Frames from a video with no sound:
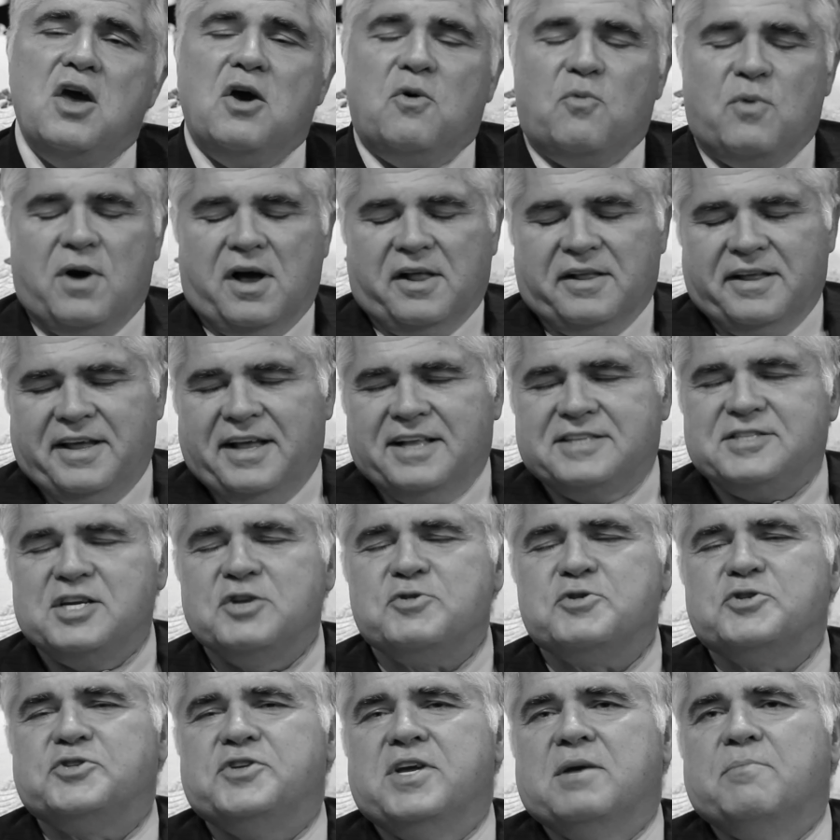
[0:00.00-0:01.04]
Well, it's
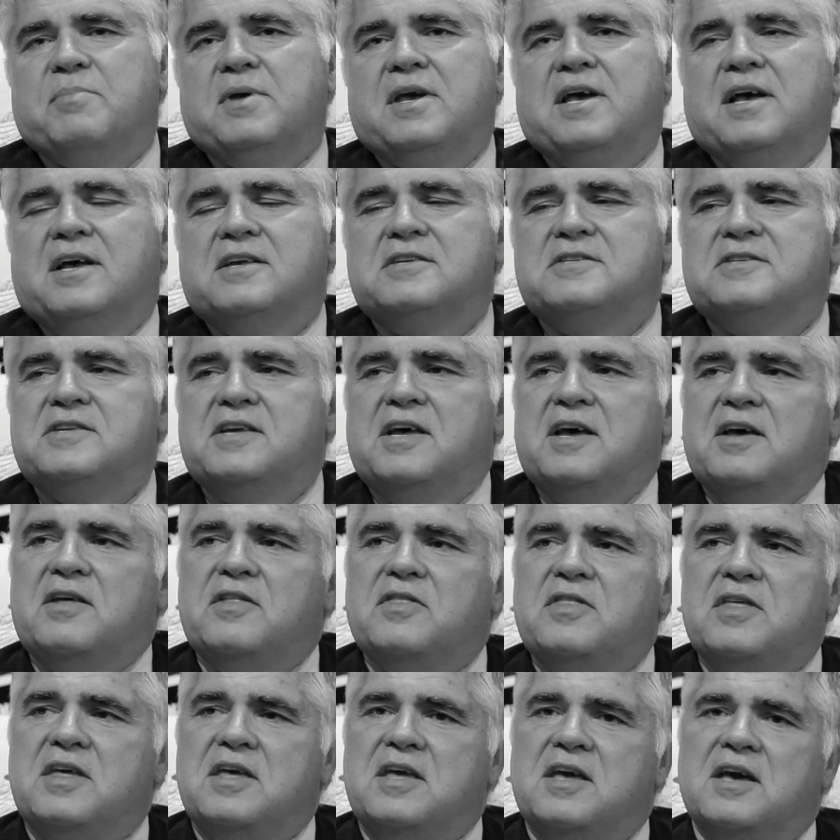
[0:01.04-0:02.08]
interesting because the uh,
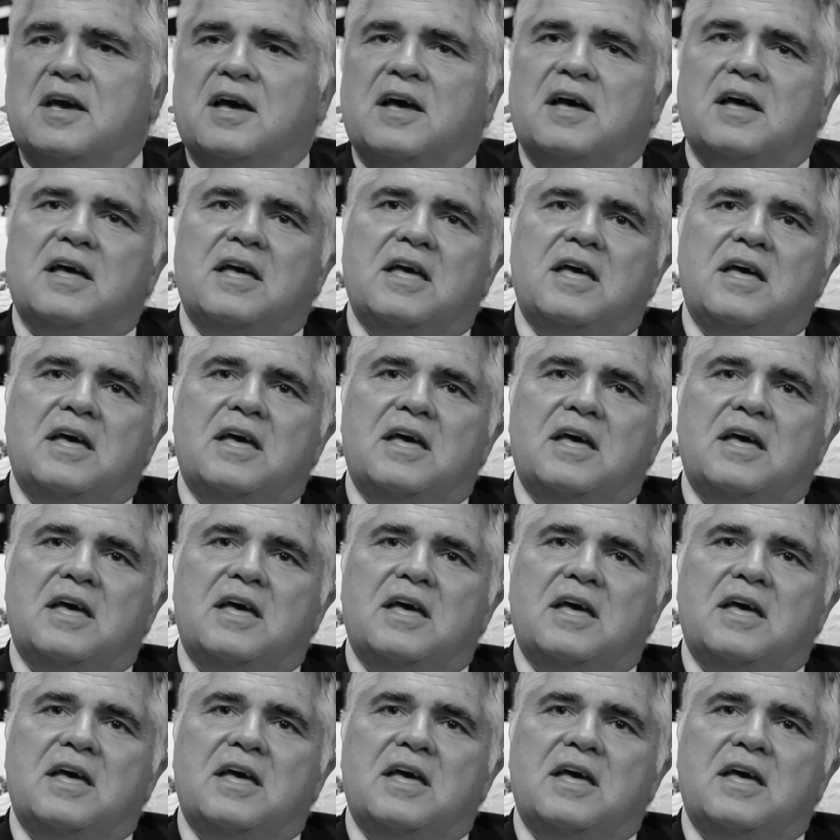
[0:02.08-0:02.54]
the uh,